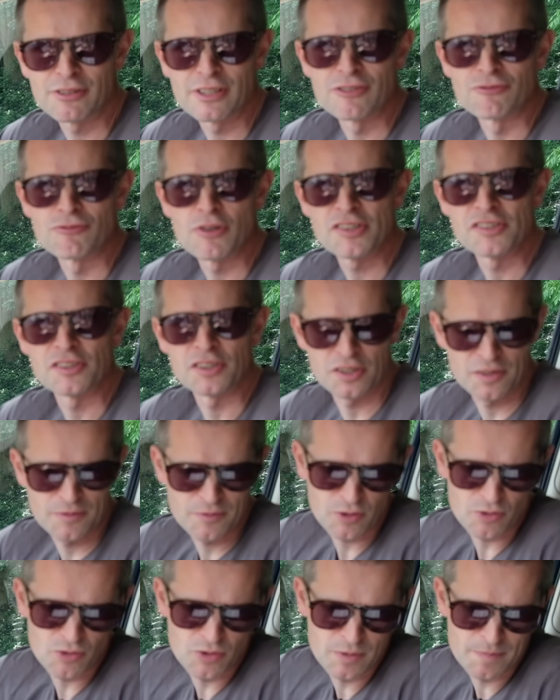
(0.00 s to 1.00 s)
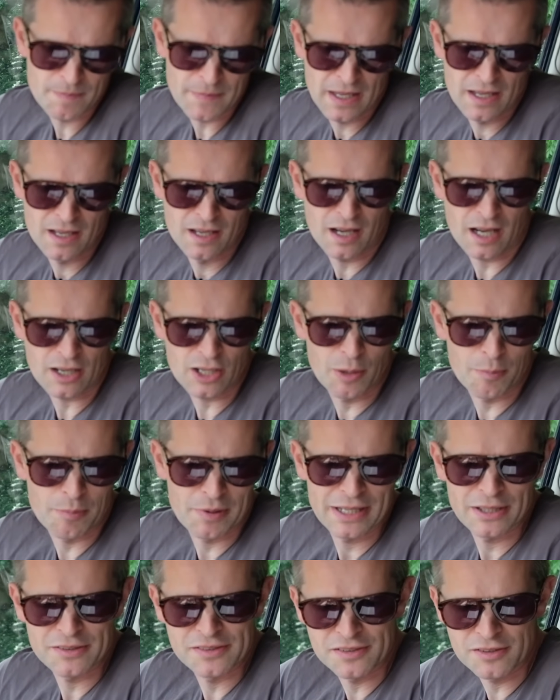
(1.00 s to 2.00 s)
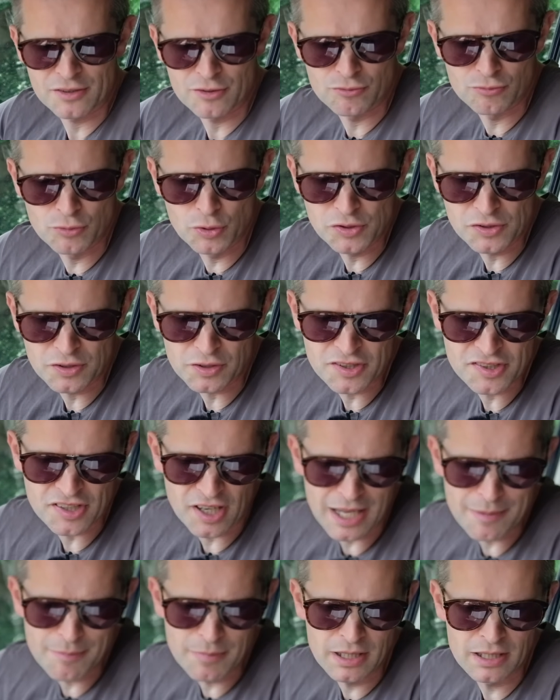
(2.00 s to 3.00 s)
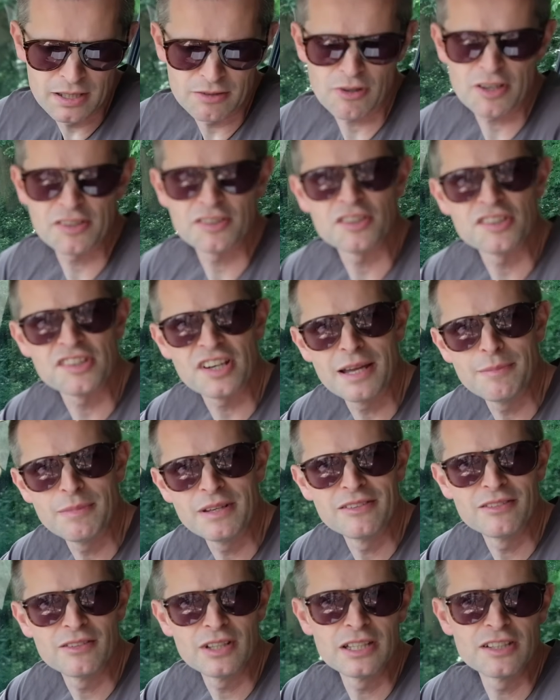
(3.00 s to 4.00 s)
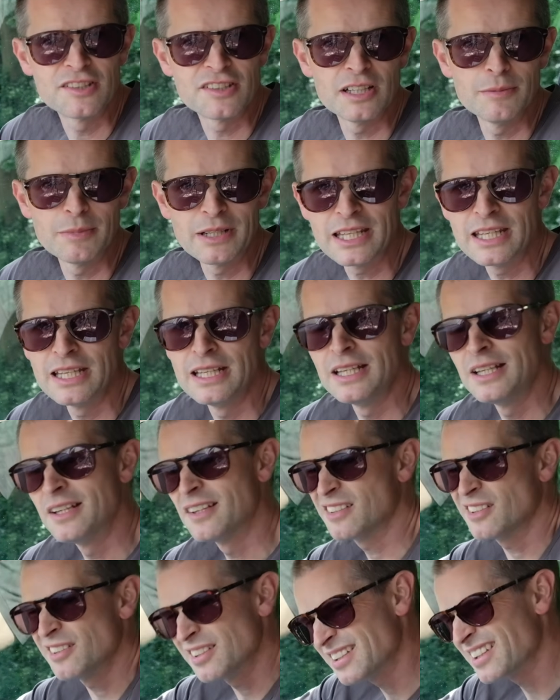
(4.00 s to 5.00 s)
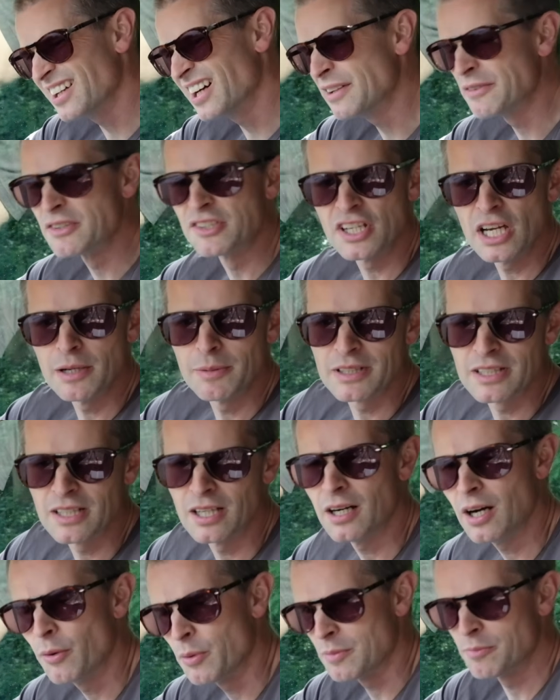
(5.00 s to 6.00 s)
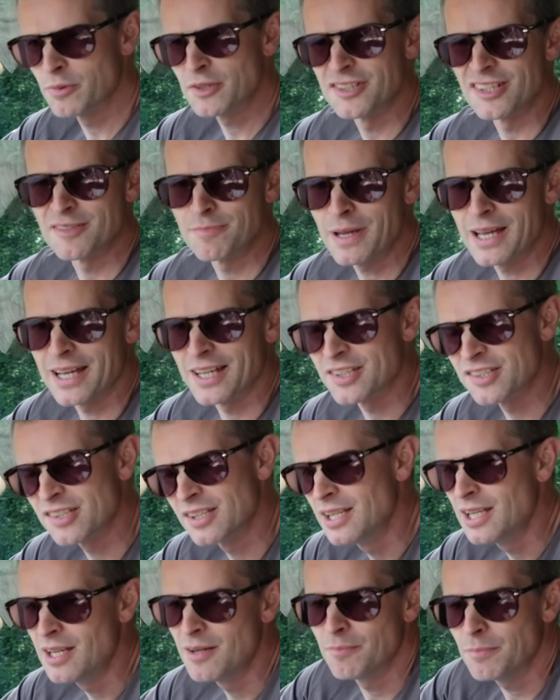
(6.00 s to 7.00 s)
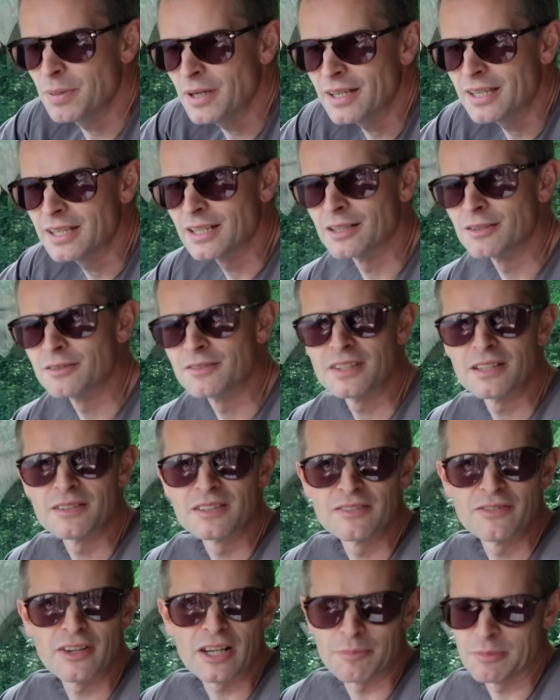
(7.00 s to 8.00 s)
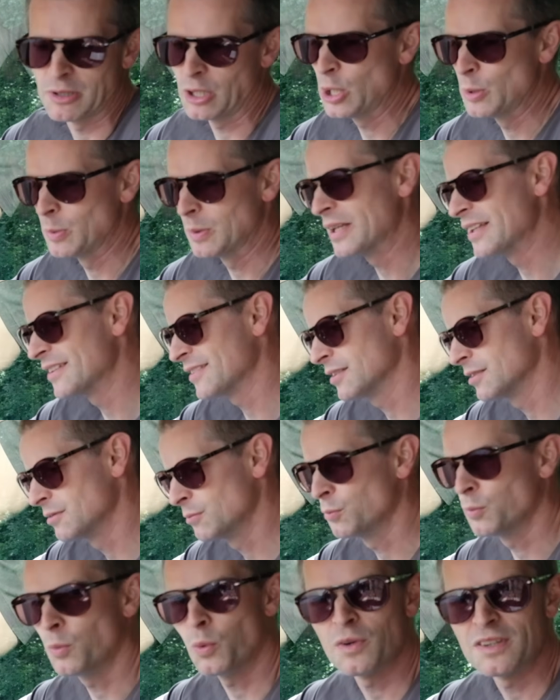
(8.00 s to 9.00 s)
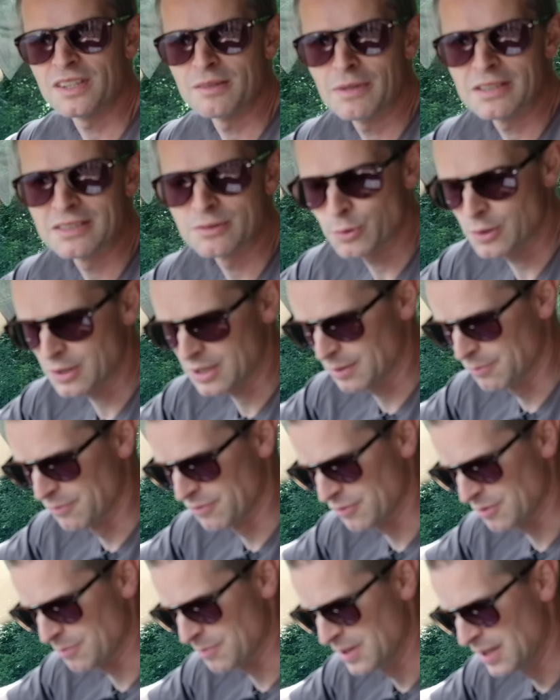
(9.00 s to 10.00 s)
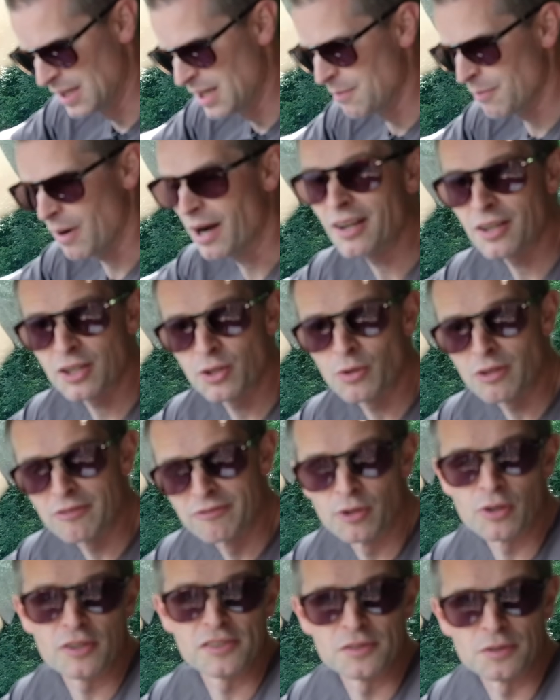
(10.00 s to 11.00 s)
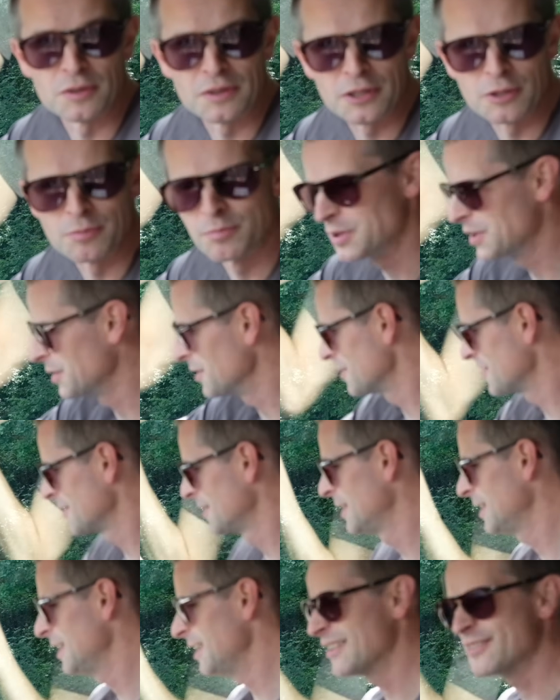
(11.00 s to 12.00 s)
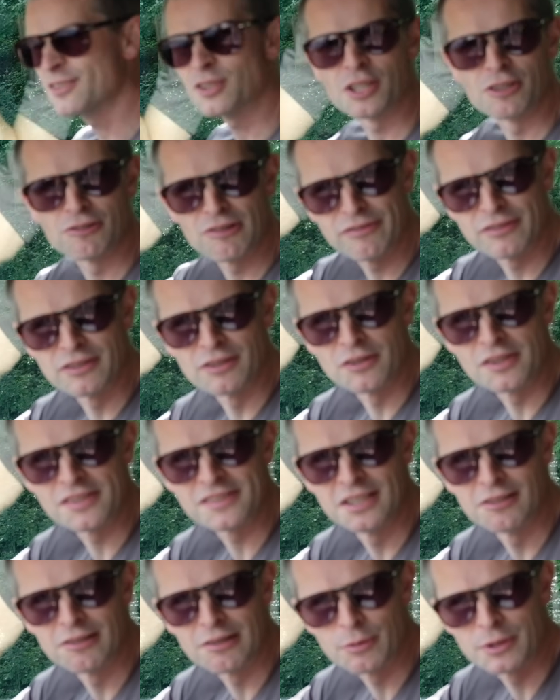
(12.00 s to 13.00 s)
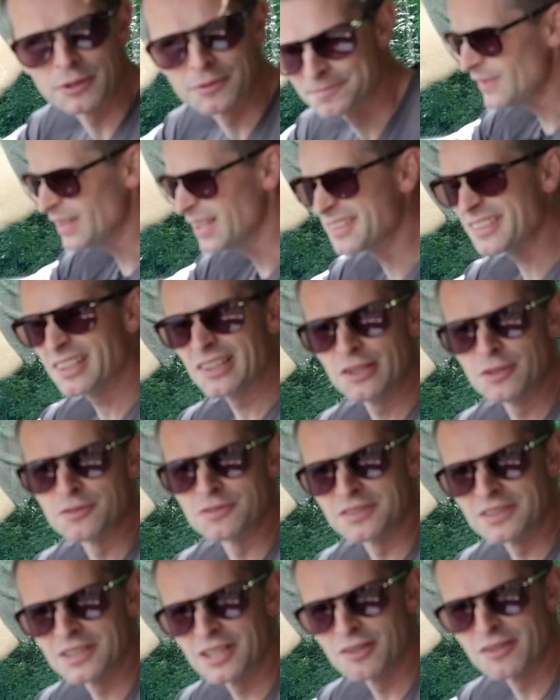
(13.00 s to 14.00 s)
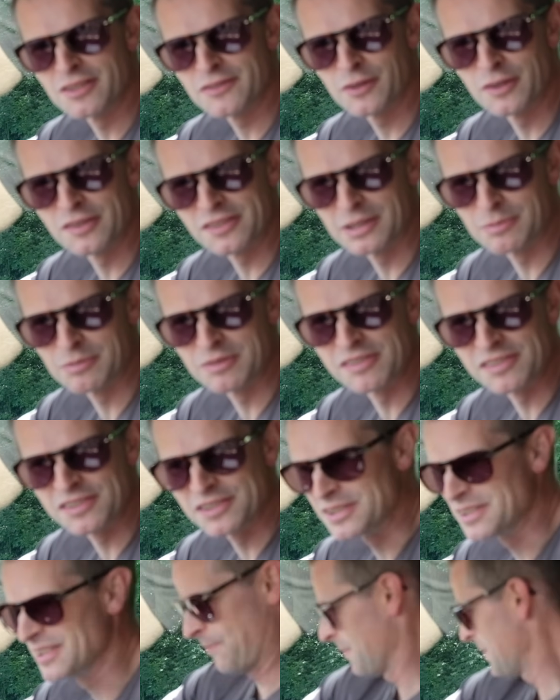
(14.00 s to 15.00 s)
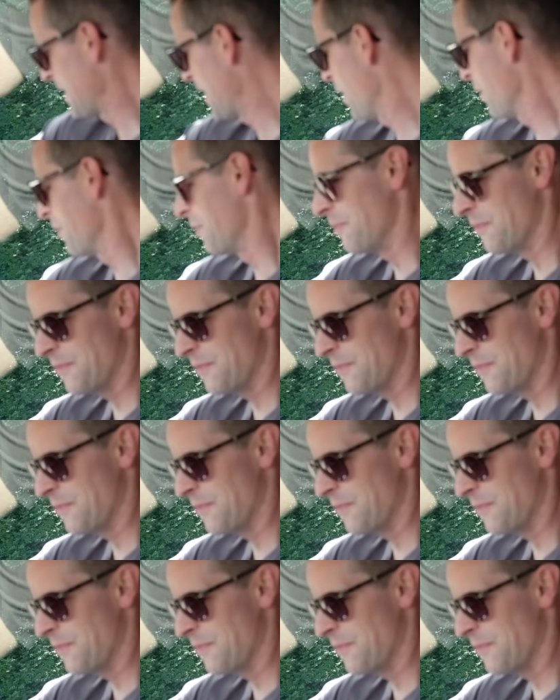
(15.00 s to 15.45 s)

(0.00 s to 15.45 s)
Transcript: in I can't pronounce this, Rüsselsheim in Germany. So it's kind of a German car with a British badge, but you know, they're developed globally, so what does it matter where it comes from? I'm going to call it Vauxhall though, because it's got a griffin on the steering wheel. It's a Luton car as far as I'm concerned. Now,